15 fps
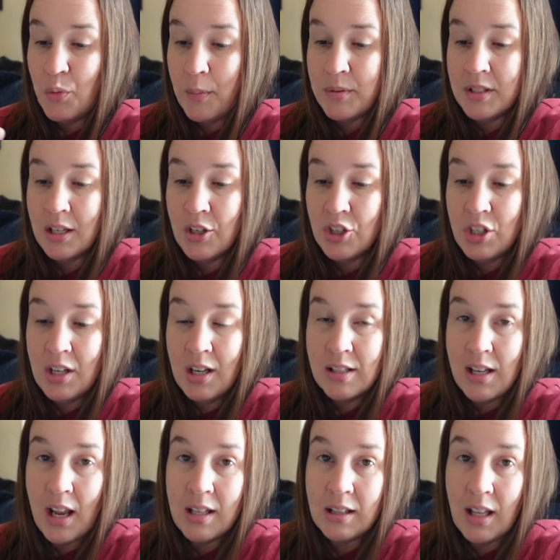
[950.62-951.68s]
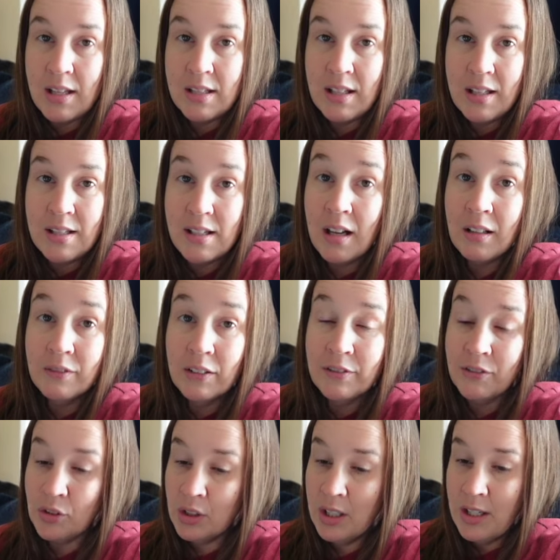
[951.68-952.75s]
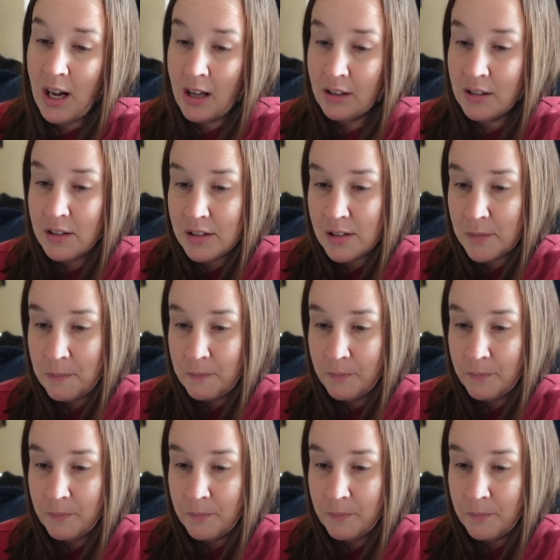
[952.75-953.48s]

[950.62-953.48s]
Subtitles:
whip stitch jeans, and they did sell for $40.